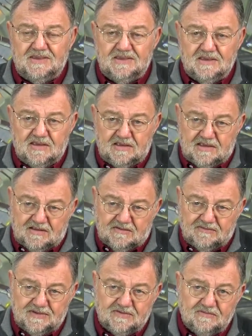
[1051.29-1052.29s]
naturally
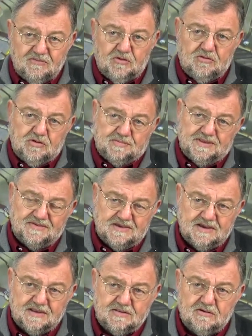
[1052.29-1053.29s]
with charger and
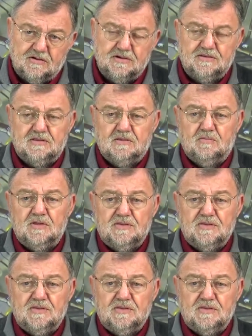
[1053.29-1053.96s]
so forth,